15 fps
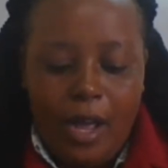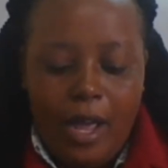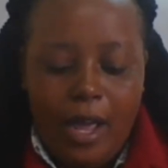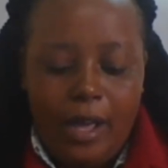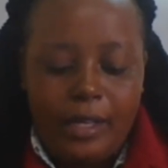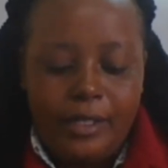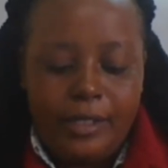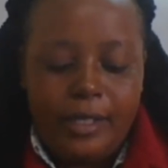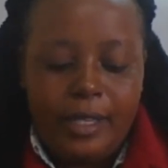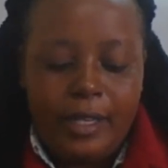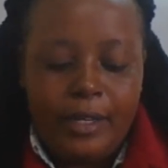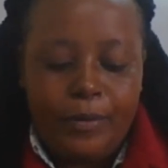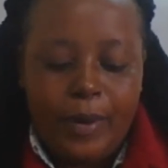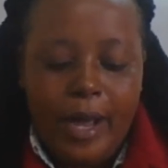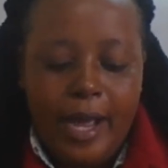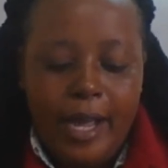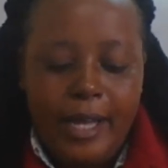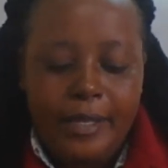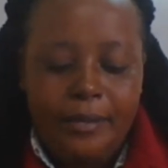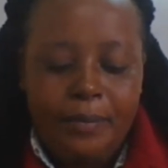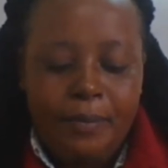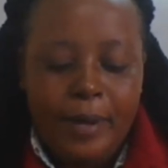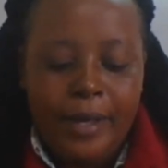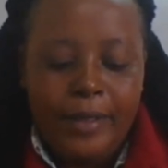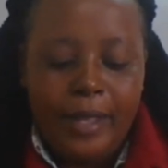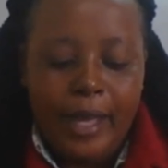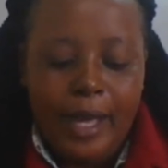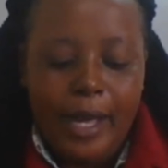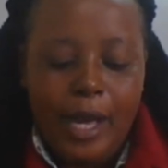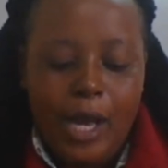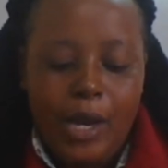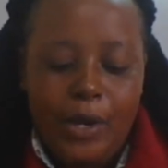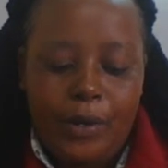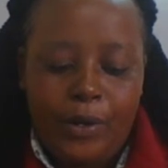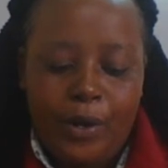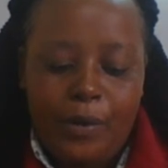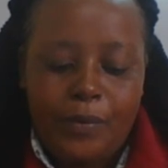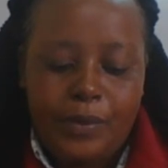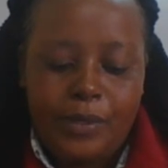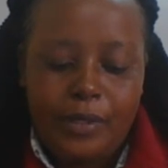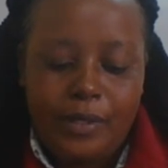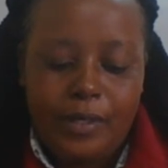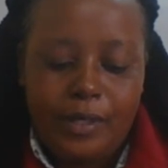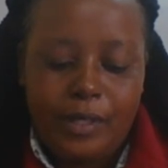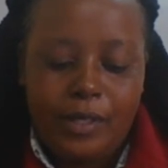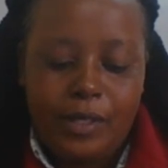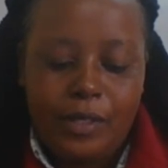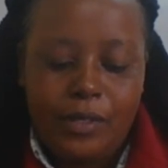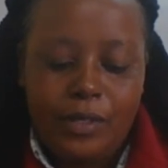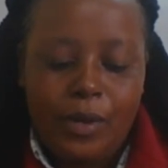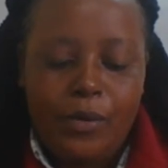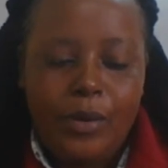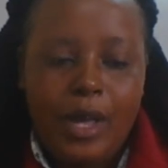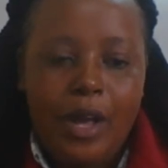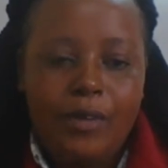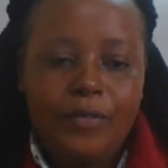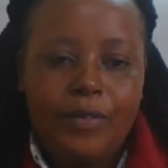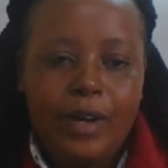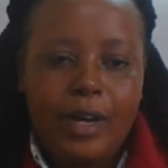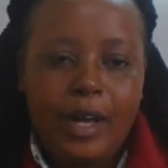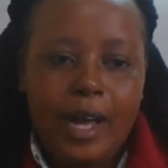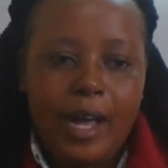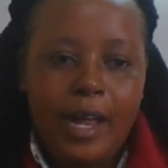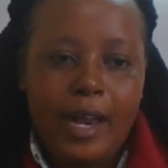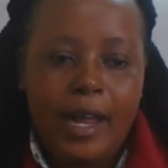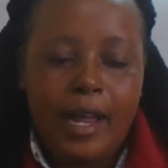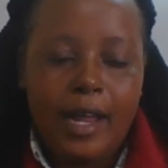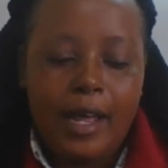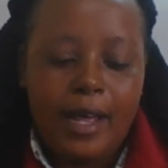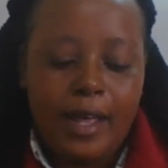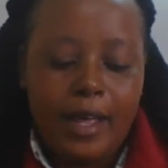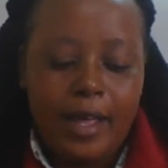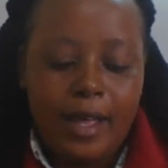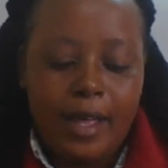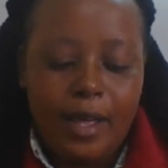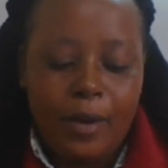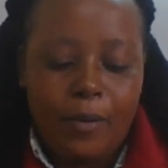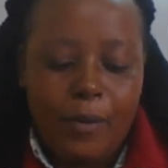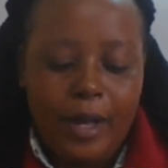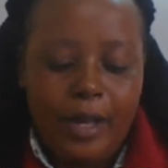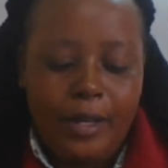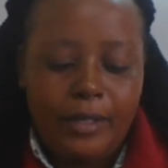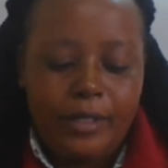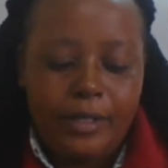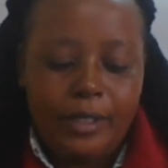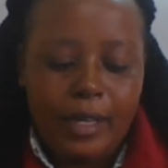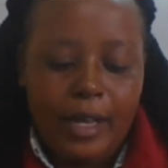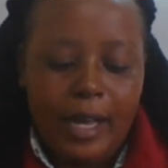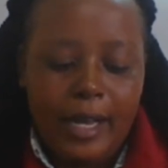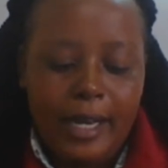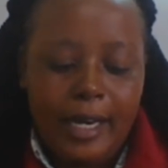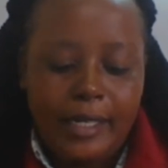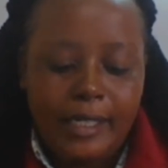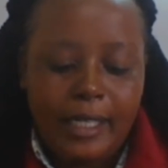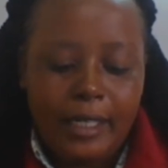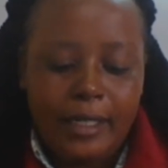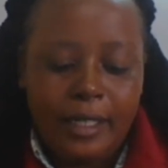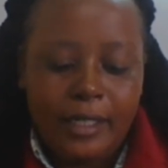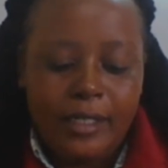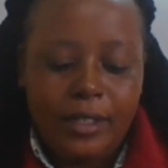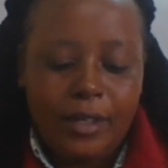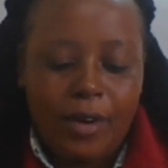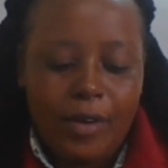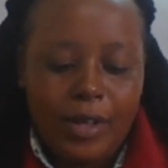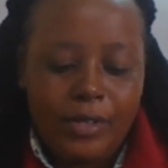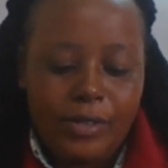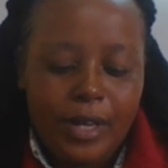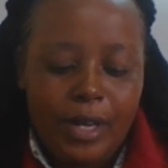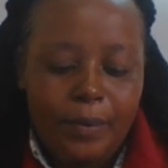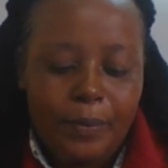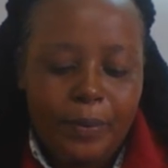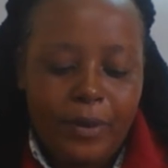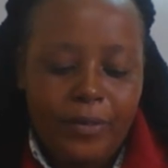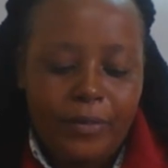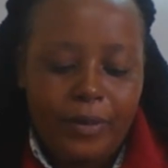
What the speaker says: as required by the crops. So we have white characteristic of our soil